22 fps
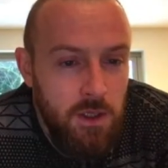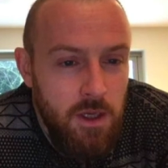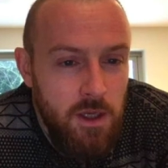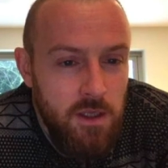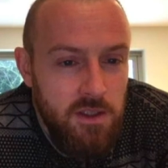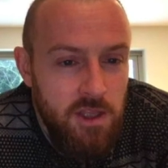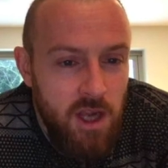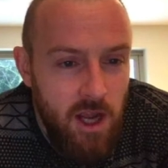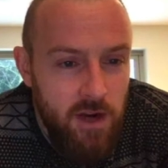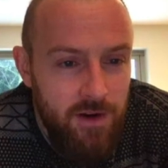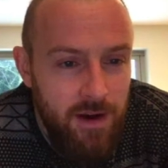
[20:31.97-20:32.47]

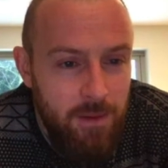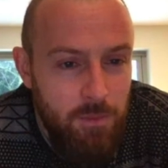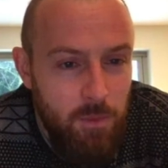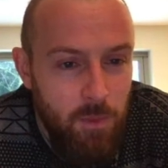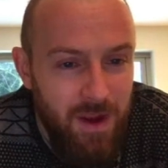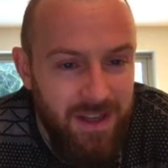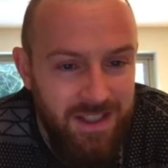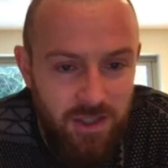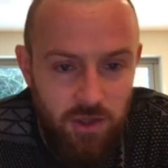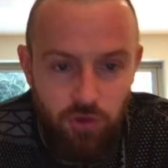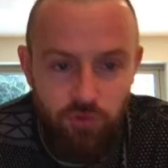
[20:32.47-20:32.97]
Diagram of
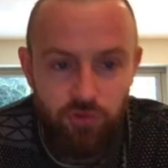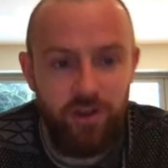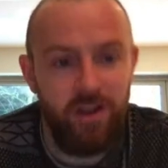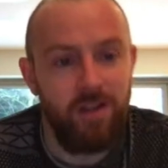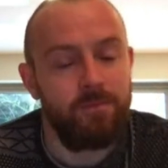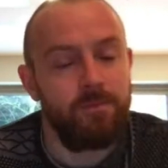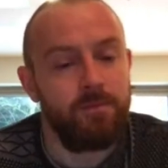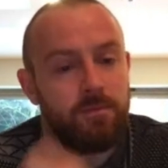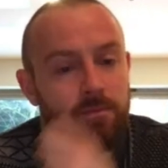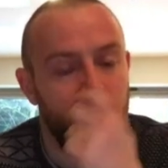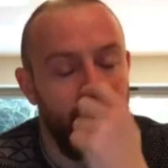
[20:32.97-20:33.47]

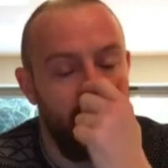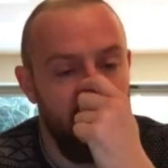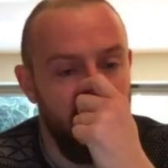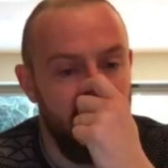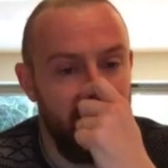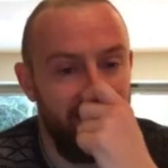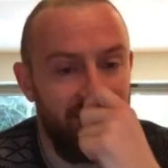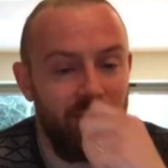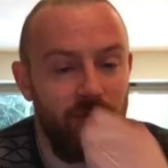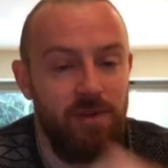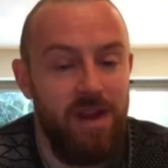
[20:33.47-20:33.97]
mitochondria, a bunch
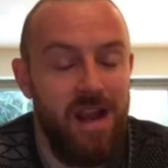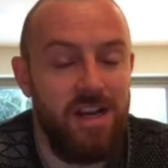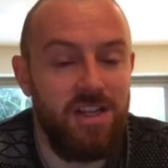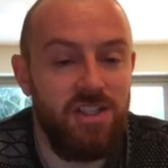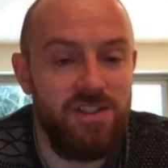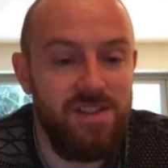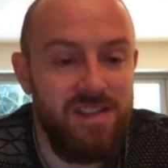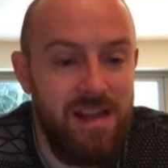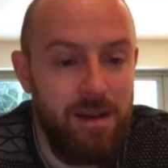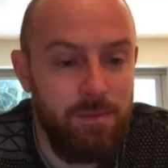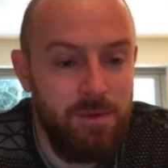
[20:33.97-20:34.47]
of different
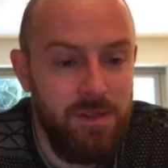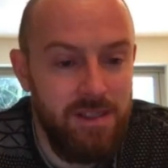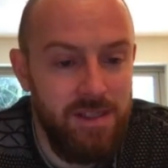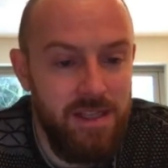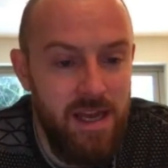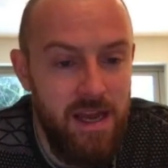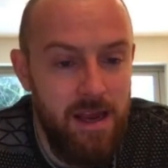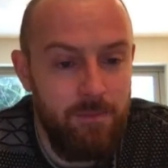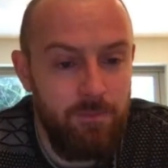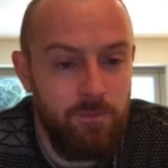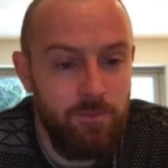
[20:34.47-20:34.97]
reactions happening
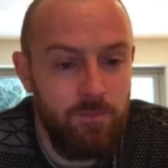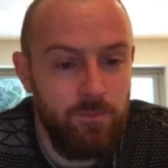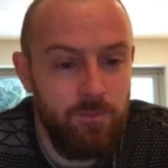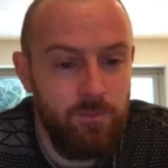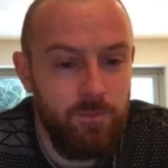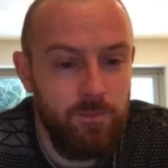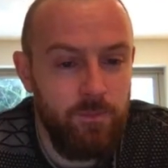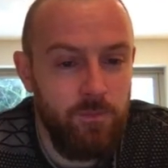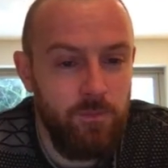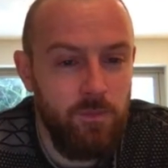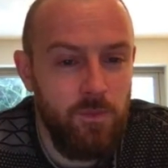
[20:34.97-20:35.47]
there.
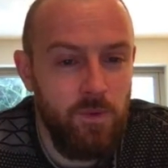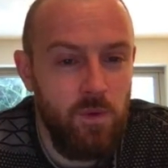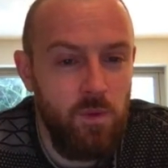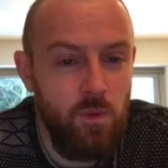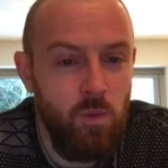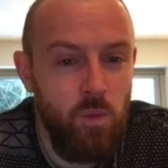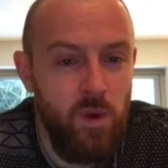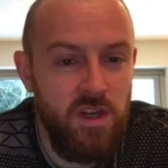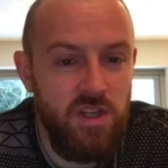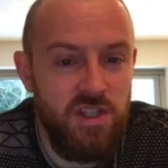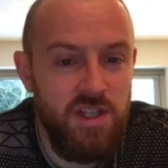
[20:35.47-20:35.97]

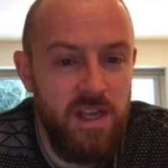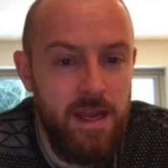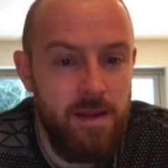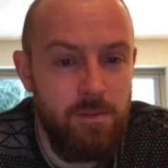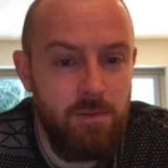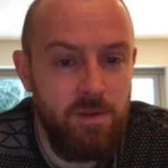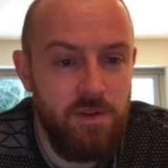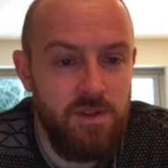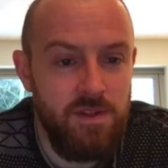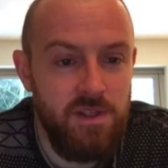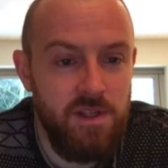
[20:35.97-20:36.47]
Which
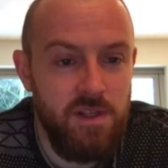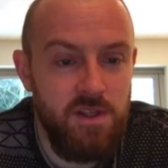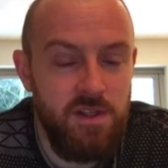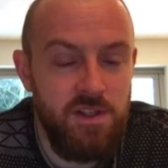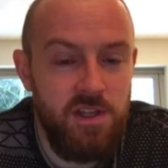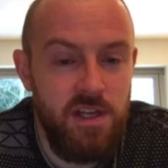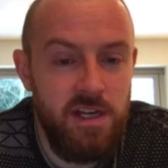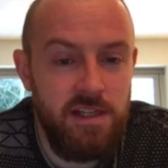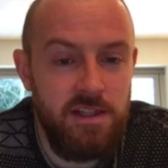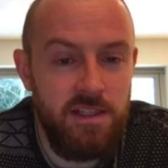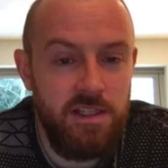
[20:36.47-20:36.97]
statements
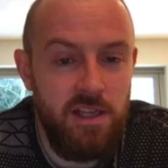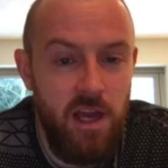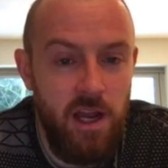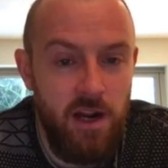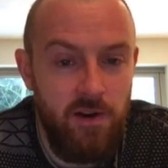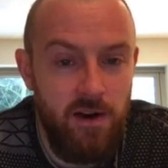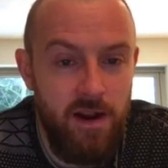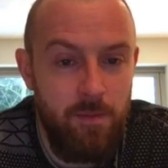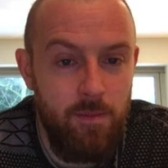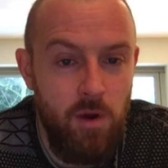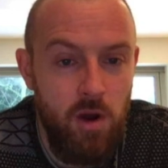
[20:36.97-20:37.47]
concerning the
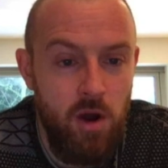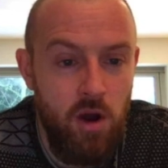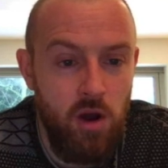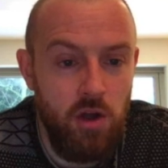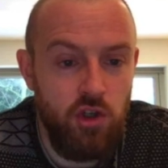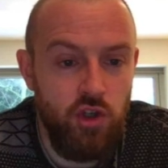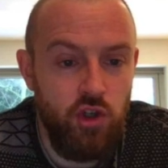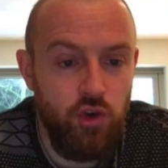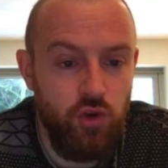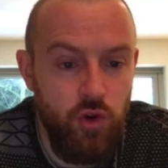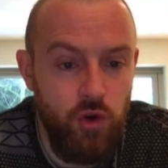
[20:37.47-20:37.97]
diagram
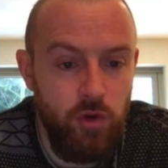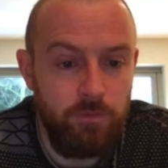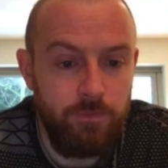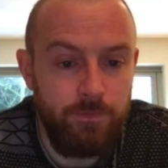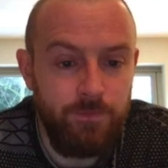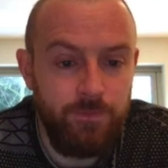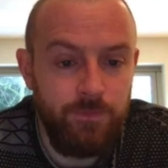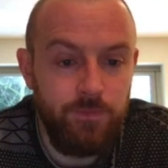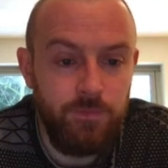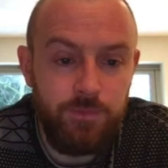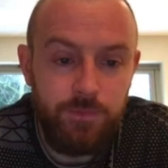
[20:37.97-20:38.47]
are true?
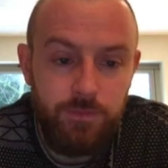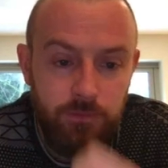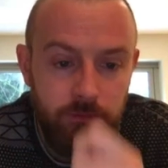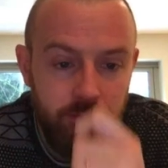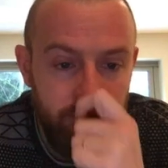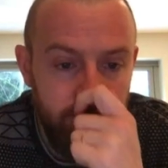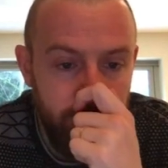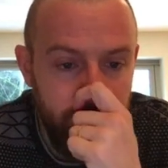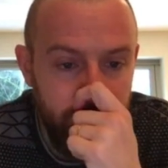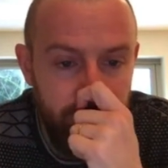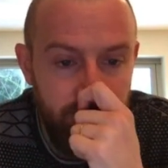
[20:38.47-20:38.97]

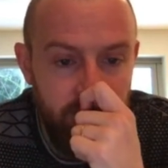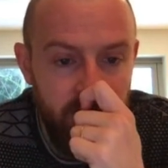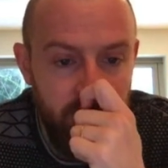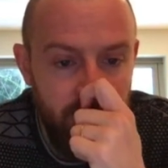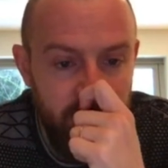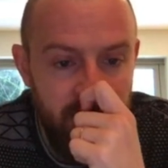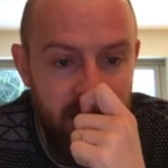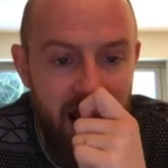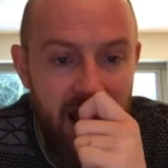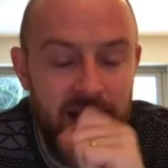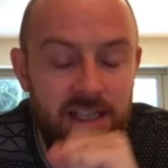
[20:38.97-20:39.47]

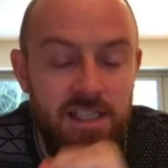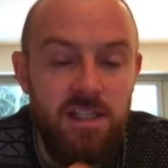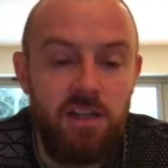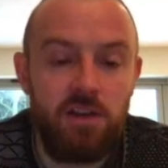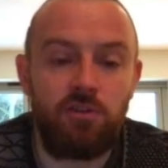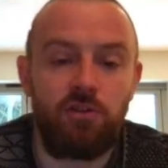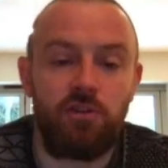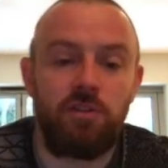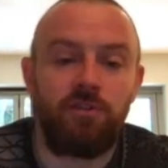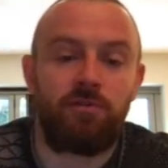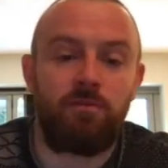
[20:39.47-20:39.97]
The
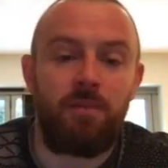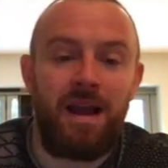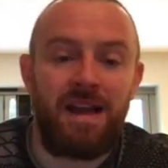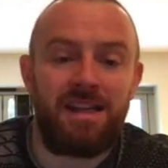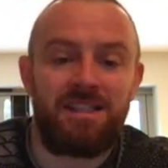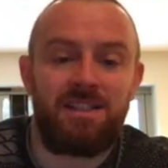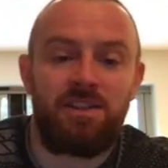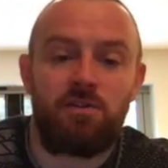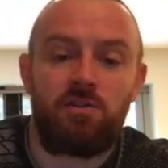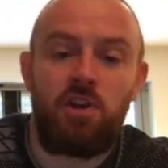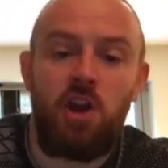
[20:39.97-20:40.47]
acetyl group from
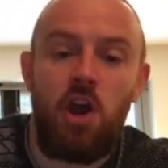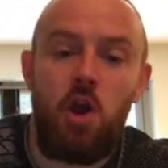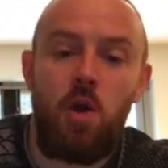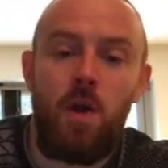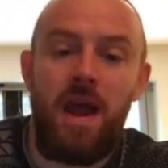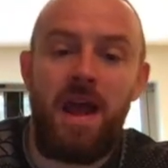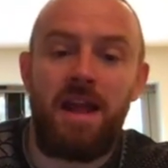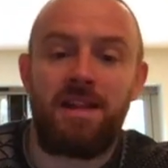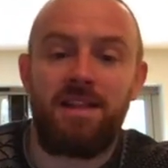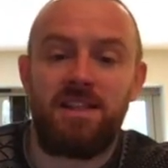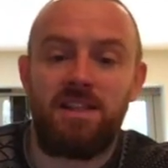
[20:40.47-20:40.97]
acetyl
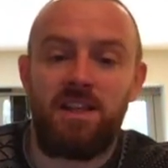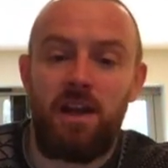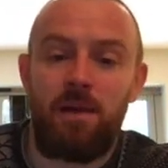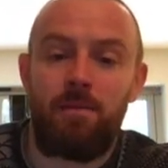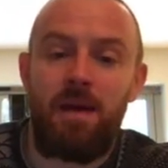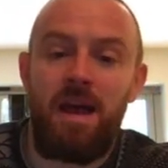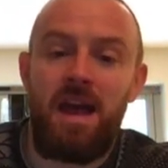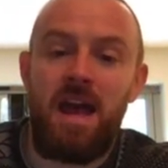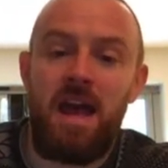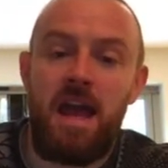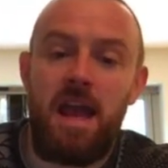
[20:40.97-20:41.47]

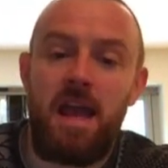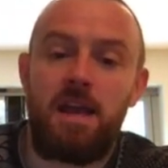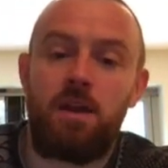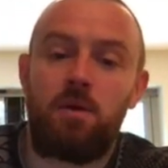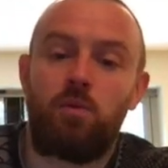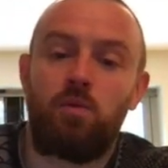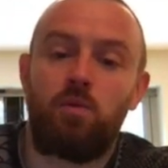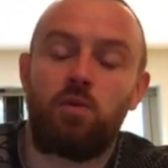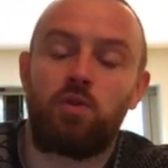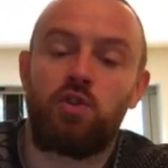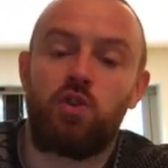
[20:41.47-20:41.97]
coenzyme A
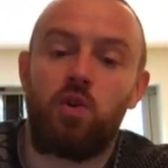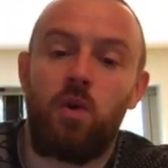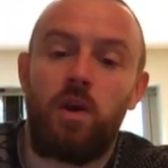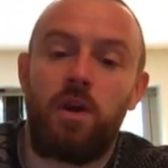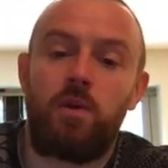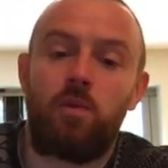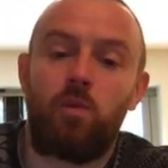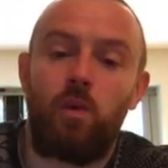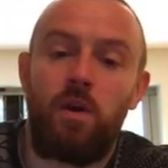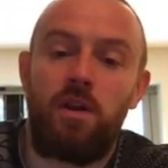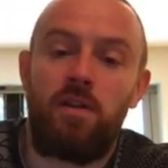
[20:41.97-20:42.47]
will
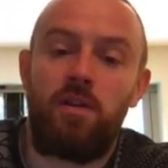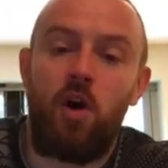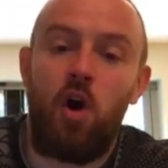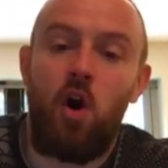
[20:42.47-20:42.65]
join with